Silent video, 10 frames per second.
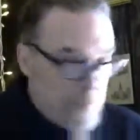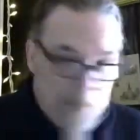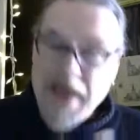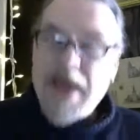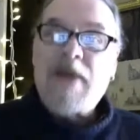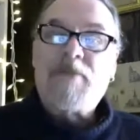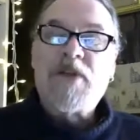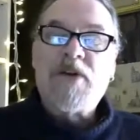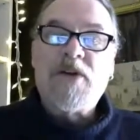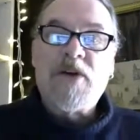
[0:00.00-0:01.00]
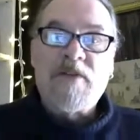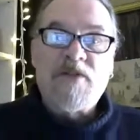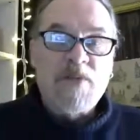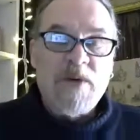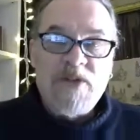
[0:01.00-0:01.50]
Bam! The narrative
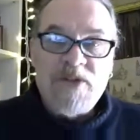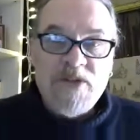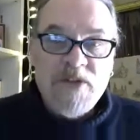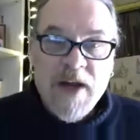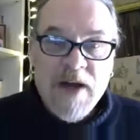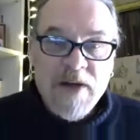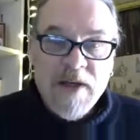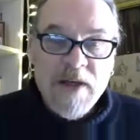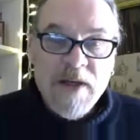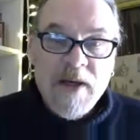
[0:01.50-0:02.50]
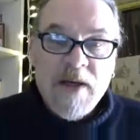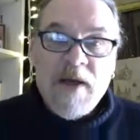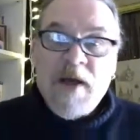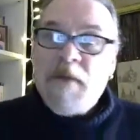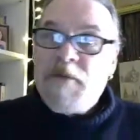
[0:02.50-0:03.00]
switches entirely.
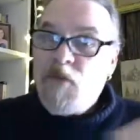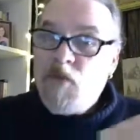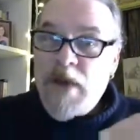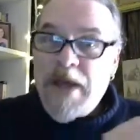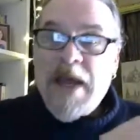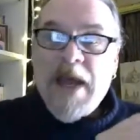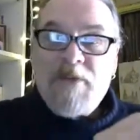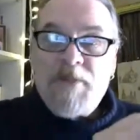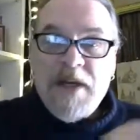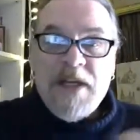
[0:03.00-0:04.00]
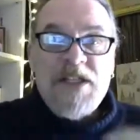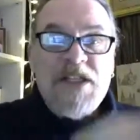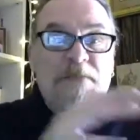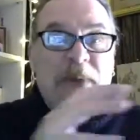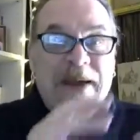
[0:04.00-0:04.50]
We have been
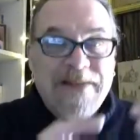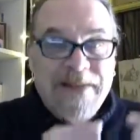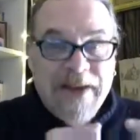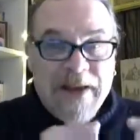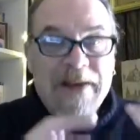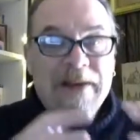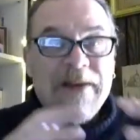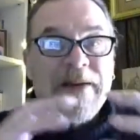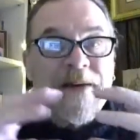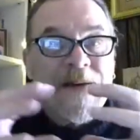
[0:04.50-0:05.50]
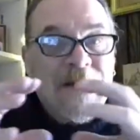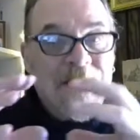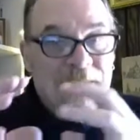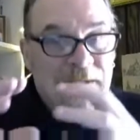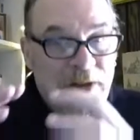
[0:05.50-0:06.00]
expecting,
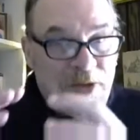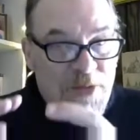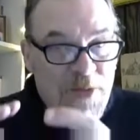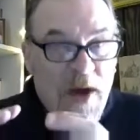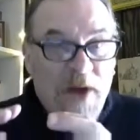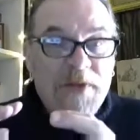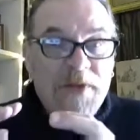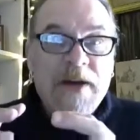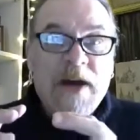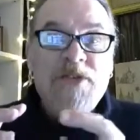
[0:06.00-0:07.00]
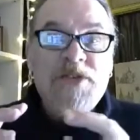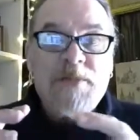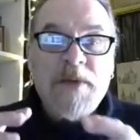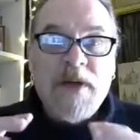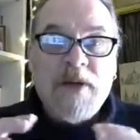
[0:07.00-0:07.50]
throughout the
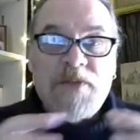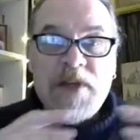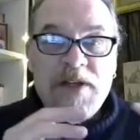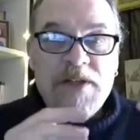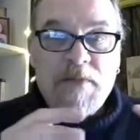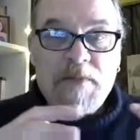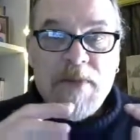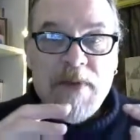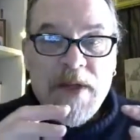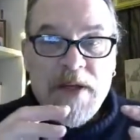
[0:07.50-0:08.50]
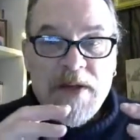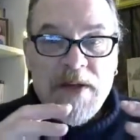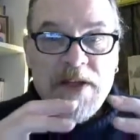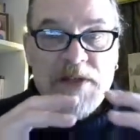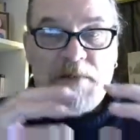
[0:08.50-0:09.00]
announcement of this
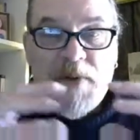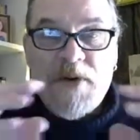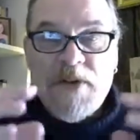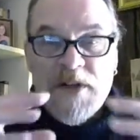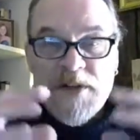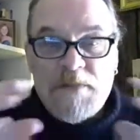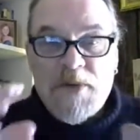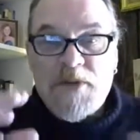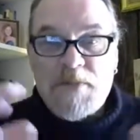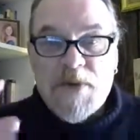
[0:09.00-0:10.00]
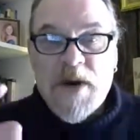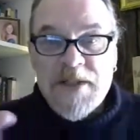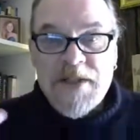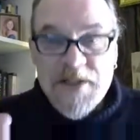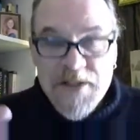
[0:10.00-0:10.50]
birth
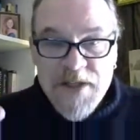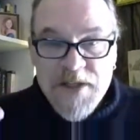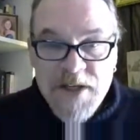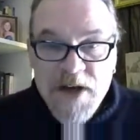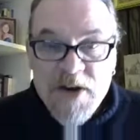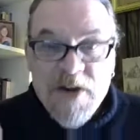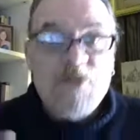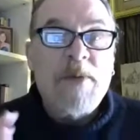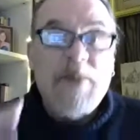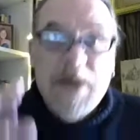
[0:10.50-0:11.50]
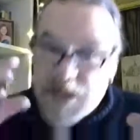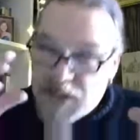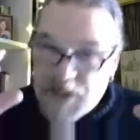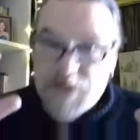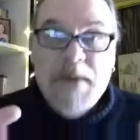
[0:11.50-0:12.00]
process, these narratives, we've been
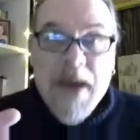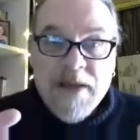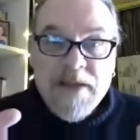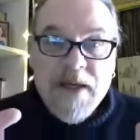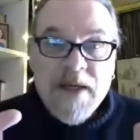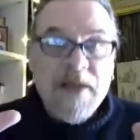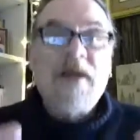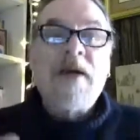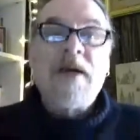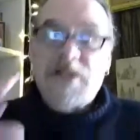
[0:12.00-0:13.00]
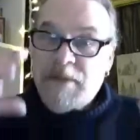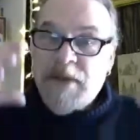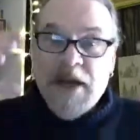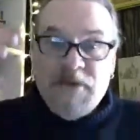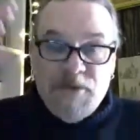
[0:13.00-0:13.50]
expecting some
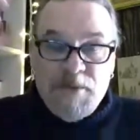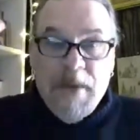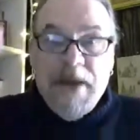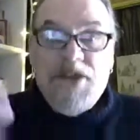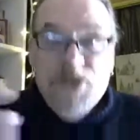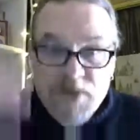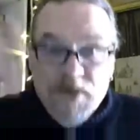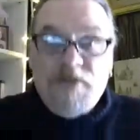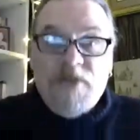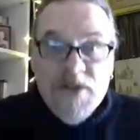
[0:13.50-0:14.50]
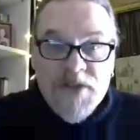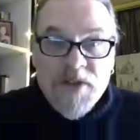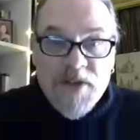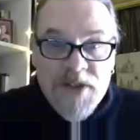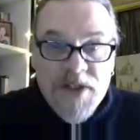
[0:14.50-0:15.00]
kind of major
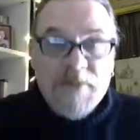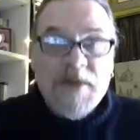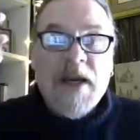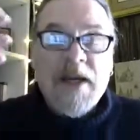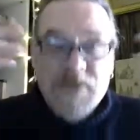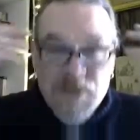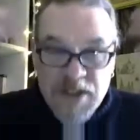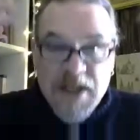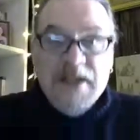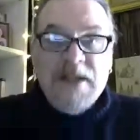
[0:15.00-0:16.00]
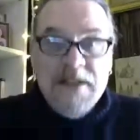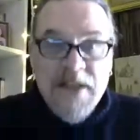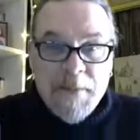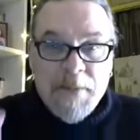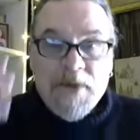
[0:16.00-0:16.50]
reversal, some kind of Second
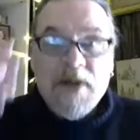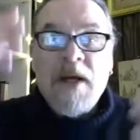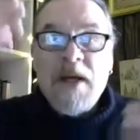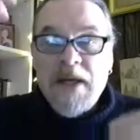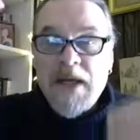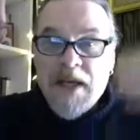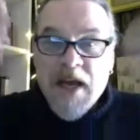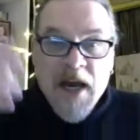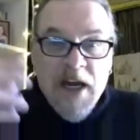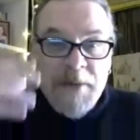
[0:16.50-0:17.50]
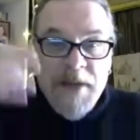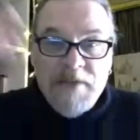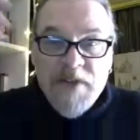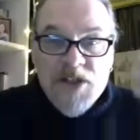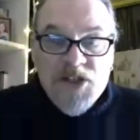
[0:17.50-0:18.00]
Temple economy
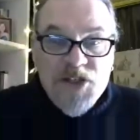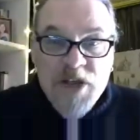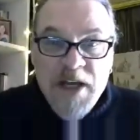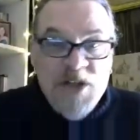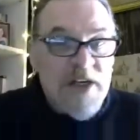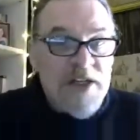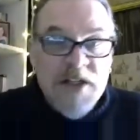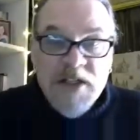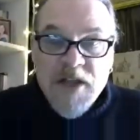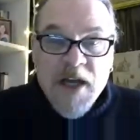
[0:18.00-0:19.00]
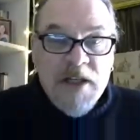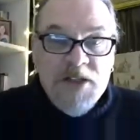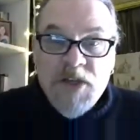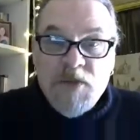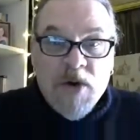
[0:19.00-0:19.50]
of exchange
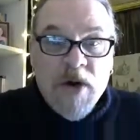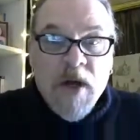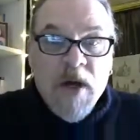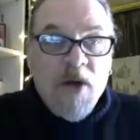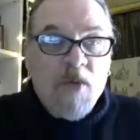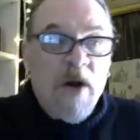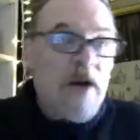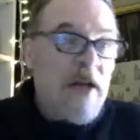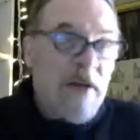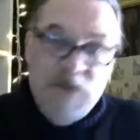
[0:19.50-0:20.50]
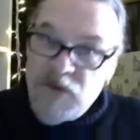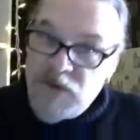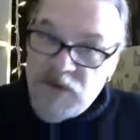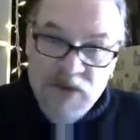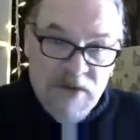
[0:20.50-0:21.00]
eschatology, where if
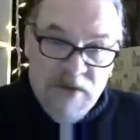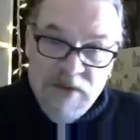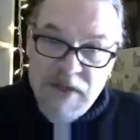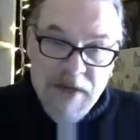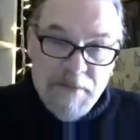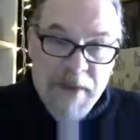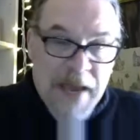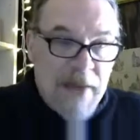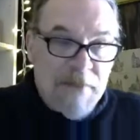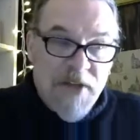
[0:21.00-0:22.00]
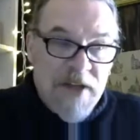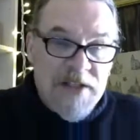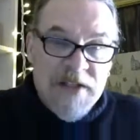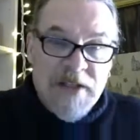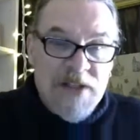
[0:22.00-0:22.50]
you did bad
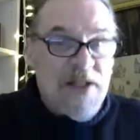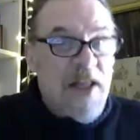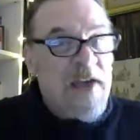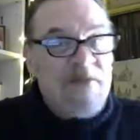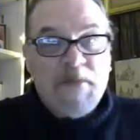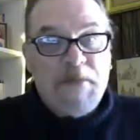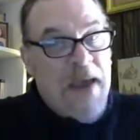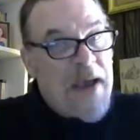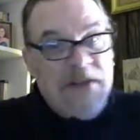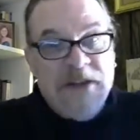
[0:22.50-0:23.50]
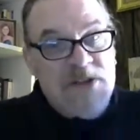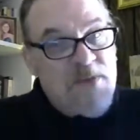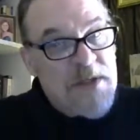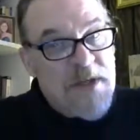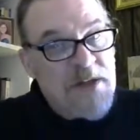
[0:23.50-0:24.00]
things in this life, bad things
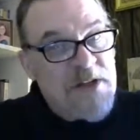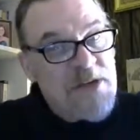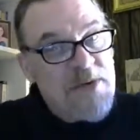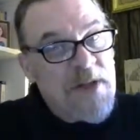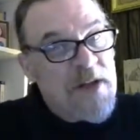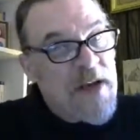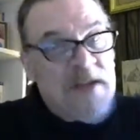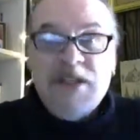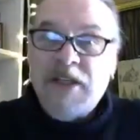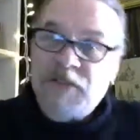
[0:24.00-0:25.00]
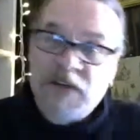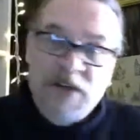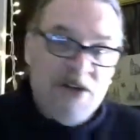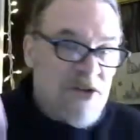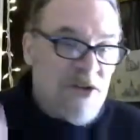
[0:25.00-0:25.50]
were done to you in the next, and if you
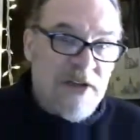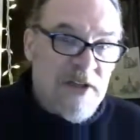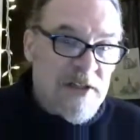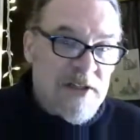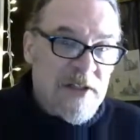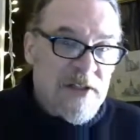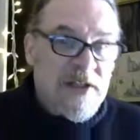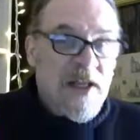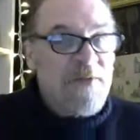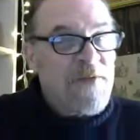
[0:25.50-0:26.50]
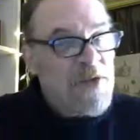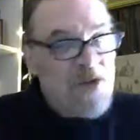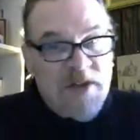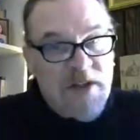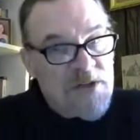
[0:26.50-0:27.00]
did good things in this life,
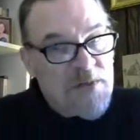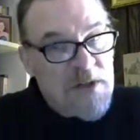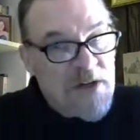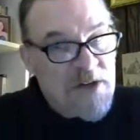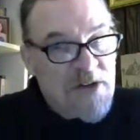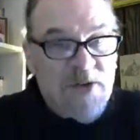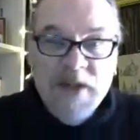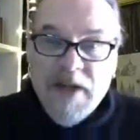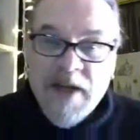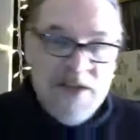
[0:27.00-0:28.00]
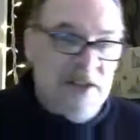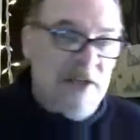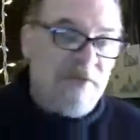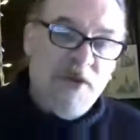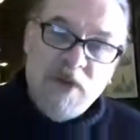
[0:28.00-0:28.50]
good things were done to you in the next,
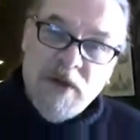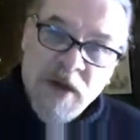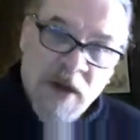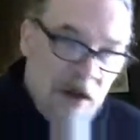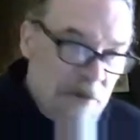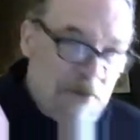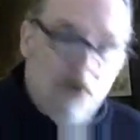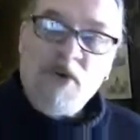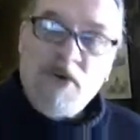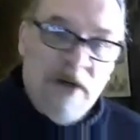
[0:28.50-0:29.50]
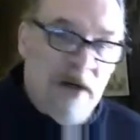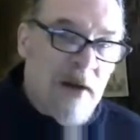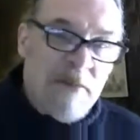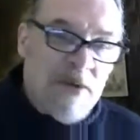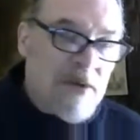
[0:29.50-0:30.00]
and if you were poor and
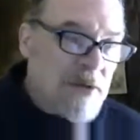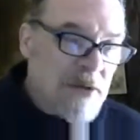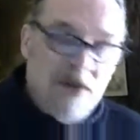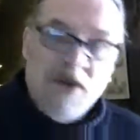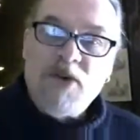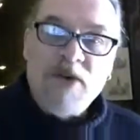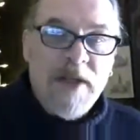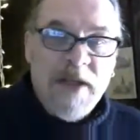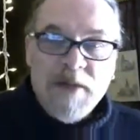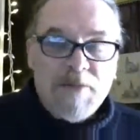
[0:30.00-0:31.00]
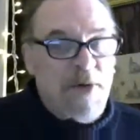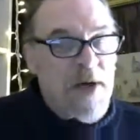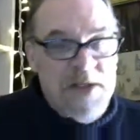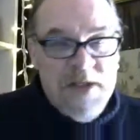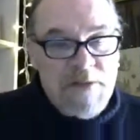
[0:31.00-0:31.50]
humble and lowly and
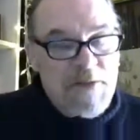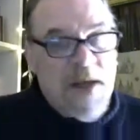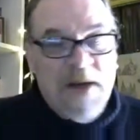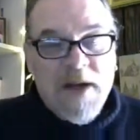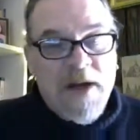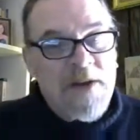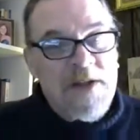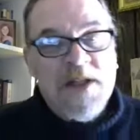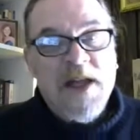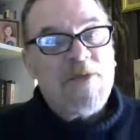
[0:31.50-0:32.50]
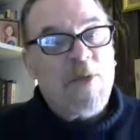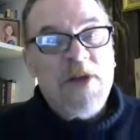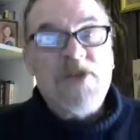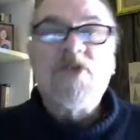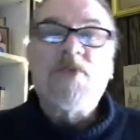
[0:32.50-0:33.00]
oppressed and beat down in this life, why,
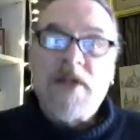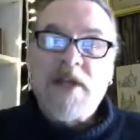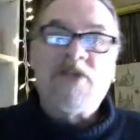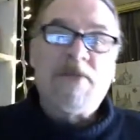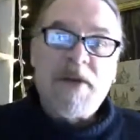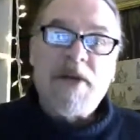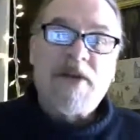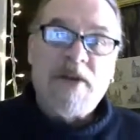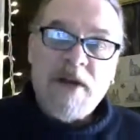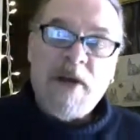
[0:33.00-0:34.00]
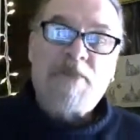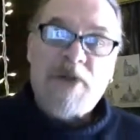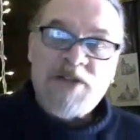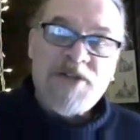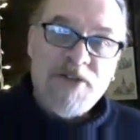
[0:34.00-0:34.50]
you would get to be the
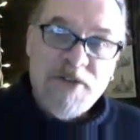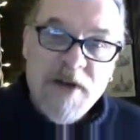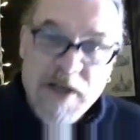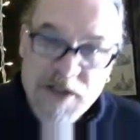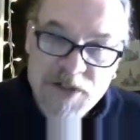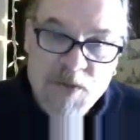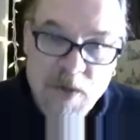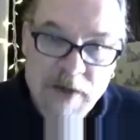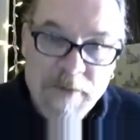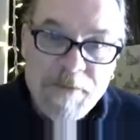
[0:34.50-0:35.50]
oppressor in the next one.